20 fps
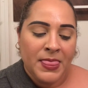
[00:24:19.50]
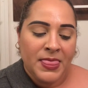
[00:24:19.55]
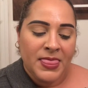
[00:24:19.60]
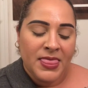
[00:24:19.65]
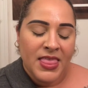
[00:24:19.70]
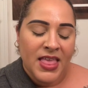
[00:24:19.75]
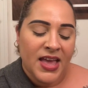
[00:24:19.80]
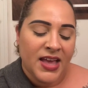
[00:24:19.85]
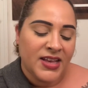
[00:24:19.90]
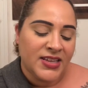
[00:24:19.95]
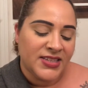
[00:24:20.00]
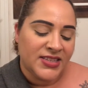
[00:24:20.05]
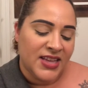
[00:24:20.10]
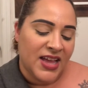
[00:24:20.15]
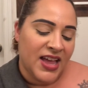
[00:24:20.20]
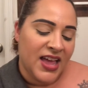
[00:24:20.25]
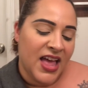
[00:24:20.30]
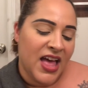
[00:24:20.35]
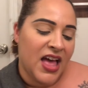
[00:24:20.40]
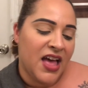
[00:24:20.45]
Next, I
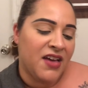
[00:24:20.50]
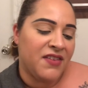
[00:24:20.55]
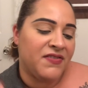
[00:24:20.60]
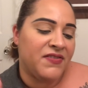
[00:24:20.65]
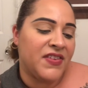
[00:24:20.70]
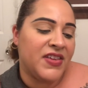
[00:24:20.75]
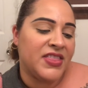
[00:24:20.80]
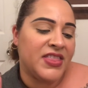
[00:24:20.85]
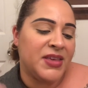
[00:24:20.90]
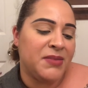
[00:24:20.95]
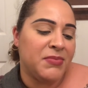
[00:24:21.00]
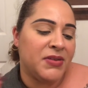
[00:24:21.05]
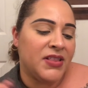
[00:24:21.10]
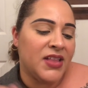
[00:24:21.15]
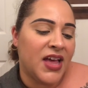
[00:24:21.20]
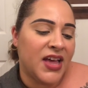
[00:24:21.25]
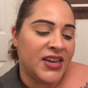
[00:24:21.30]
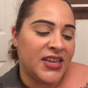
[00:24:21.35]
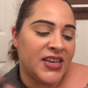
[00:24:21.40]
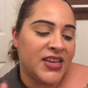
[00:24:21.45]
have the
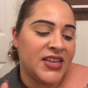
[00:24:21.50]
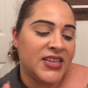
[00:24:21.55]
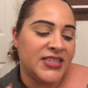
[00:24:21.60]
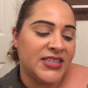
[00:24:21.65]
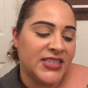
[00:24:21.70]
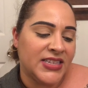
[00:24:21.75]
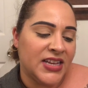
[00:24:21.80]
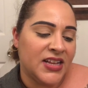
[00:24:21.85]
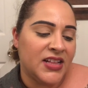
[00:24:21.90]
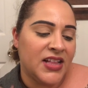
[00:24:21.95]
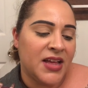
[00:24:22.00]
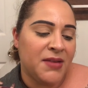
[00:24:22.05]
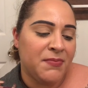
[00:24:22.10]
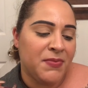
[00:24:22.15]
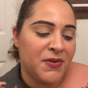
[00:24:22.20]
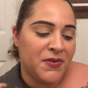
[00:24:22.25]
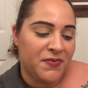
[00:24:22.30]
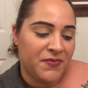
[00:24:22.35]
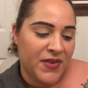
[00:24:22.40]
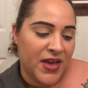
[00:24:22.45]
Milani Conceal and
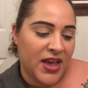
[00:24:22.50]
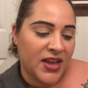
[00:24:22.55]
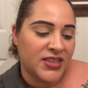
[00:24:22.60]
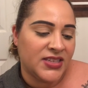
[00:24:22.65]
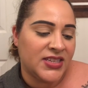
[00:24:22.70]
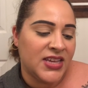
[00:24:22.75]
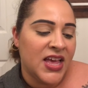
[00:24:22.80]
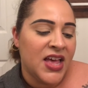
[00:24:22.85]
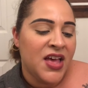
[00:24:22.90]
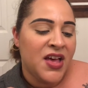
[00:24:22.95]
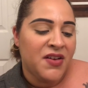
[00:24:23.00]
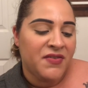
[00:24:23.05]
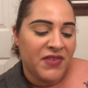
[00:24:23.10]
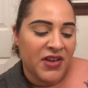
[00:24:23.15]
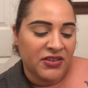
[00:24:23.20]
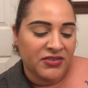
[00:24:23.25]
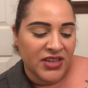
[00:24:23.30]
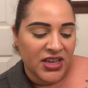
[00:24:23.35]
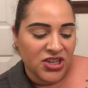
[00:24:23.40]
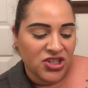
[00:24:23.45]
Perfect
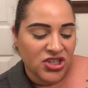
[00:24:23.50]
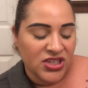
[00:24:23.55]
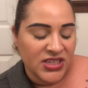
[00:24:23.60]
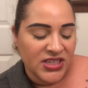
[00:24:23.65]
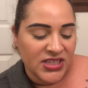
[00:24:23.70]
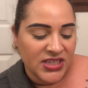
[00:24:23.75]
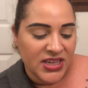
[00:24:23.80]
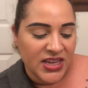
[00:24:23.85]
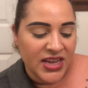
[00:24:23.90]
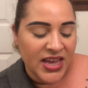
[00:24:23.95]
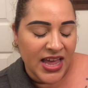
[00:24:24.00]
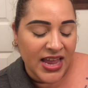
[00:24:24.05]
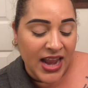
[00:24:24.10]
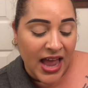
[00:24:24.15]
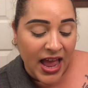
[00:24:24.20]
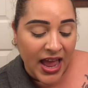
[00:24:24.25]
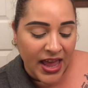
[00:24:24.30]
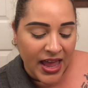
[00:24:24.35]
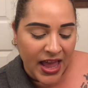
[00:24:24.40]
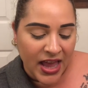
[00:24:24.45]
Foundation Stick, and
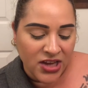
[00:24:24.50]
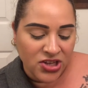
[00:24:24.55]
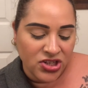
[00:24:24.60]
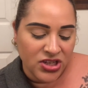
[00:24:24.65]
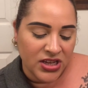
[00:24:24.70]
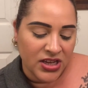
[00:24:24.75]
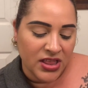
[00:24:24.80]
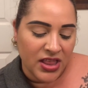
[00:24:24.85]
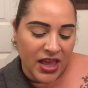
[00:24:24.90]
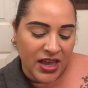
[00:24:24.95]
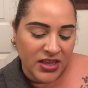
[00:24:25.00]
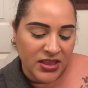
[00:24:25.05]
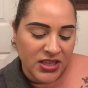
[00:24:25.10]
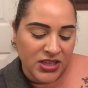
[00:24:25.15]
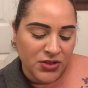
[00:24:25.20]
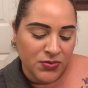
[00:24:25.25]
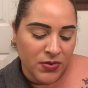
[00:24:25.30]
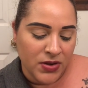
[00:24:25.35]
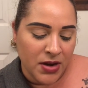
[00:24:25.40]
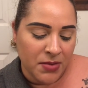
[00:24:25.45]
I actually like
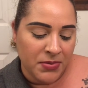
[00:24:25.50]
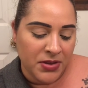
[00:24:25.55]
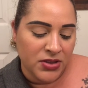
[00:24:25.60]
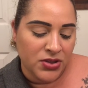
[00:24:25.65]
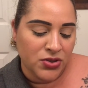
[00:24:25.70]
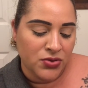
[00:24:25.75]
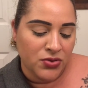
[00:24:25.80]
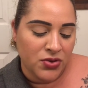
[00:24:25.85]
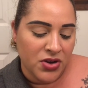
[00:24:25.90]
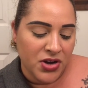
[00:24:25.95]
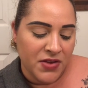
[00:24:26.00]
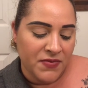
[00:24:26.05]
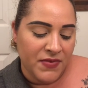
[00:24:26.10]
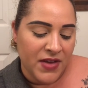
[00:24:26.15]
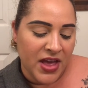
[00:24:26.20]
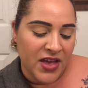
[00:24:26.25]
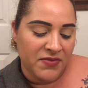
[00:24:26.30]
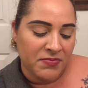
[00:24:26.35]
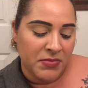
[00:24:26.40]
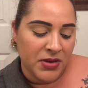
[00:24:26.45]
this one. I'm in
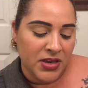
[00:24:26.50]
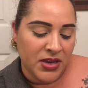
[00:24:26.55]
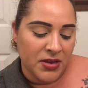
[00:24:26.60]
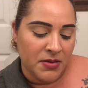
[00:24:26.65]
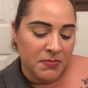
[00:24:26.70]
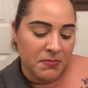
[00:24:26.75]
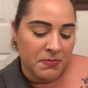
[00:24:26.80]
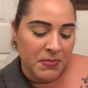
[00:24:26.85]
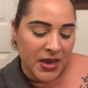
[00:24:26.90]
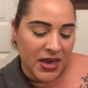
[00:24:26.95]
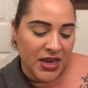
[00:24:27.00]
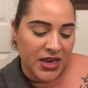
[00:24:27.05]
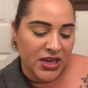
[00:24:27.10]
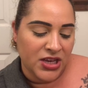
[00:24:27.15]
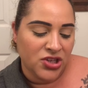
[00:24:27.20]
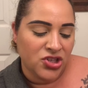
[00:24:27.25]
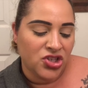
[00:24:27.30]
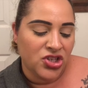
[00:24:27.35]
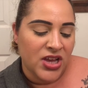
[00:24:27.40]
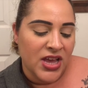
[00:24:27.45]
235 Medium
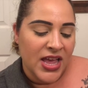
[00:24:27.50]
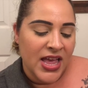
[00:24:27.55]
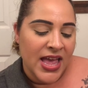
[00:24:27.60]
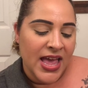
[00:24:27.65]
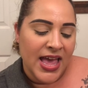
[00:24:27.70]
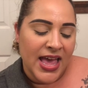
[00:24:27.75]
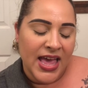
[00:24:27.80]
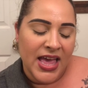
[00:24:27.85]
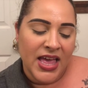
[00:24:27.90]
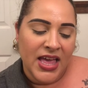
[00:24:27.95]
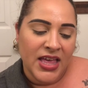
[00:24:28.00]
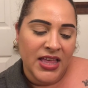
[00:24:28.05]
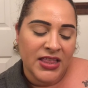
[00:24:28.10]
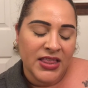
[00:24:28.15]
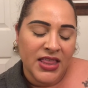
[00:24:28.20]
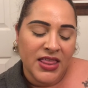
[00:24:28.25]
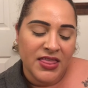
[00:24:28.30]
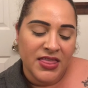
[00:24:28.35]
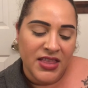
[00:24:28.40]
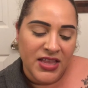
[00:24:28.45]
Beige,
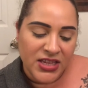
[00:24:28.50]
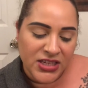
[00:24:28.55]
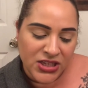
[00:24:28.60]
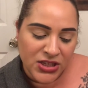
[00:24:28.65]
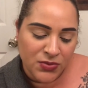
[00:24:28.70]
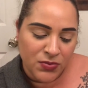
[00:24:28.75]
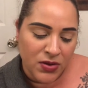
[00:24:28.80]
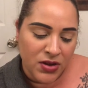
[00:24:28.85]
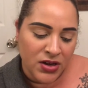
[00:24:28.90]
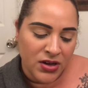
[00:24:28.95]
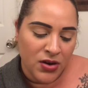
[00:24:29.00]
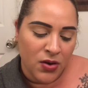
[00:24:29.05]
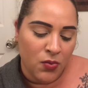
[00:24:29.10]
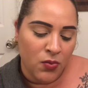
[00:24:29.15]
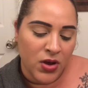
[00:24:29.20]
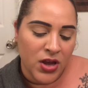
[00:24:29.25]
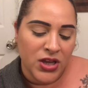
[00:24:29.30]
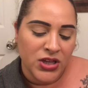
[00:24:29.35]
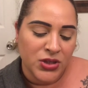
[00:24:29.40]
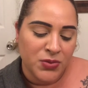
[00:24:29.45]
and this one
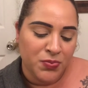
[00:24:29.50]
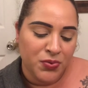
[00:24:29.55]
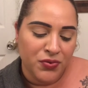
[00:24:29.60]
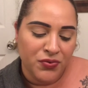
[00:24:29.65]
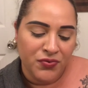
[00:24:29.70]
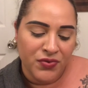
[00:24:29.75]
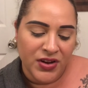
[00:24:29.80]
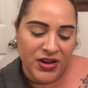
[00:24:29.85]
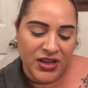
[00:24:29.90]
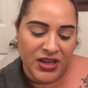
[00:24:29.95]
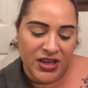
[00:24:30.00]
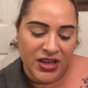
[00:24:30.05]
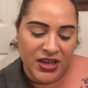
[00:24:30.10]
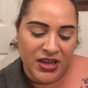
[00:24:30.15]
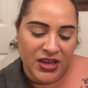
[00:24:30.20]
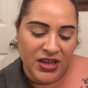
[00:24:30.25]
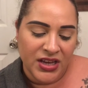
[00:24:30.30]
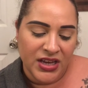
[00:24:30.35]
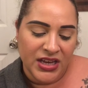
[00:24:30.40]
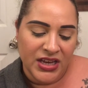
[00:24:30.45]
was
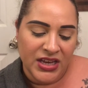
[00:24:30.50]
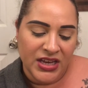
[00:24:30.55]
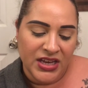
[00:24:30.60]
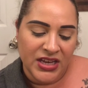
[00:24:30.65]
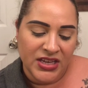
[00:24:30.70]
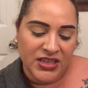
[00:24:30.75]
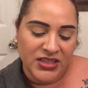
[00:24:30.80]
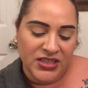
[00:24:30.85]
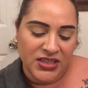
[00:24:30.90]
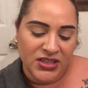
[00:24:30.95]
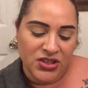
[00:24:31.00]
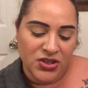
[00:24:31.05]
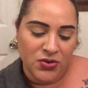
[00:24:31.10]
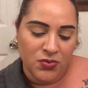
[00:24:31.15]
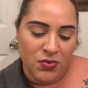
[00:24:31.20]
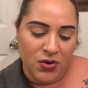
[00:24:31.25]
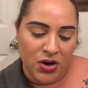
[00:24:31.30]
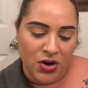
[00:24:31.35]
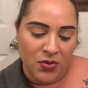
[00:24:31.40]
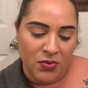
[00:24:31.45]
pretty easy to
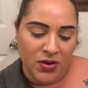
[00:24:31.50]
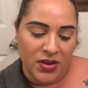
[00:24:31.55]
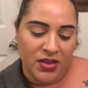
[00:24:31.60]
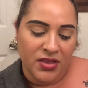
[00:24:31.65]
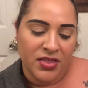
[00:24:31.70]
work with.